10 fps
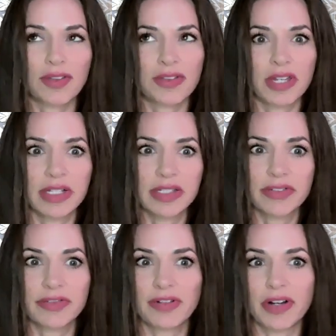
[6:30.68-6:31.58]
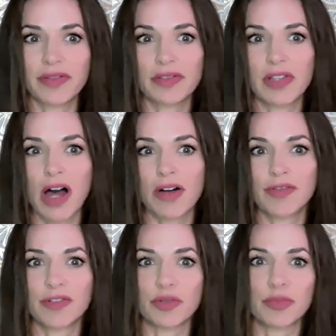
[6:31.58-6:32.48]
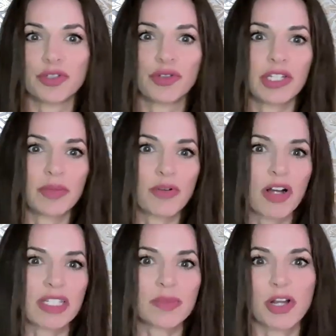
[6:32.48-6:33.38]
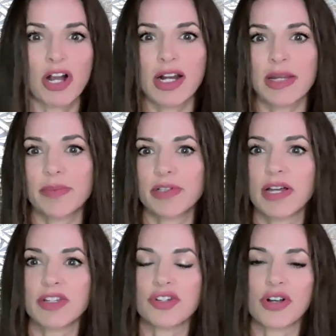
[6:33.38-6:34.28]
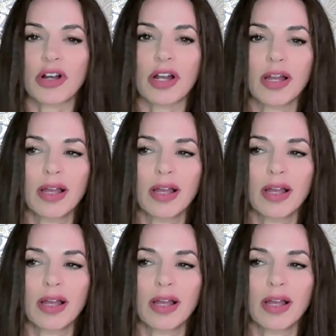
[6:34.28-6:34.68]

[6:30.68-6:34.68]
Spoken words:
things of love or beauty, prosperity, pleasure,